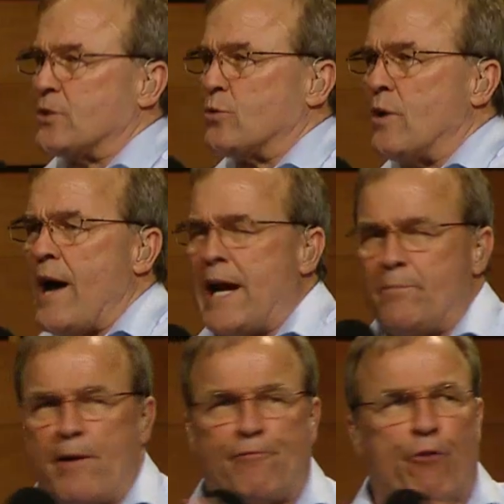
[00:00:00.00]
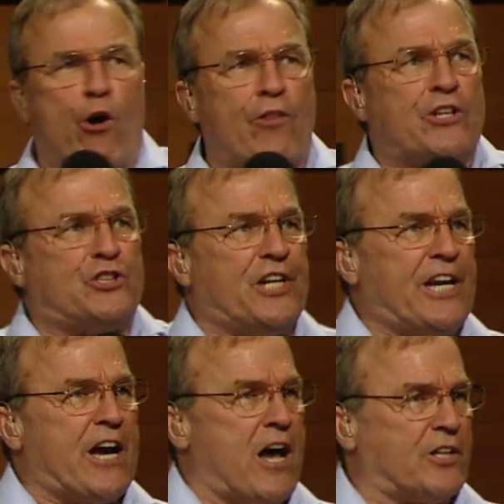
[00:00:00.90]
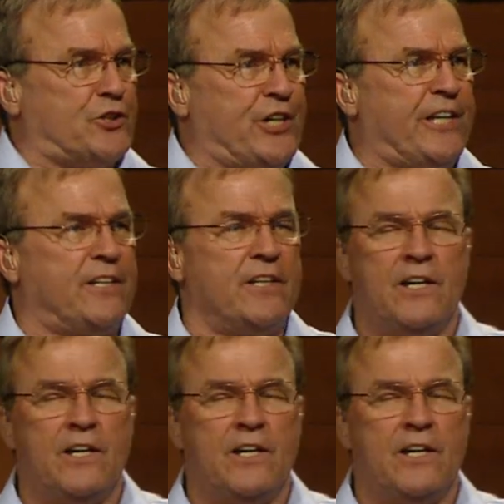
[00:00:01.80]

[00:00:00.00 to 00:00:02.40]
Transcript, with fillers: right before the genealogy,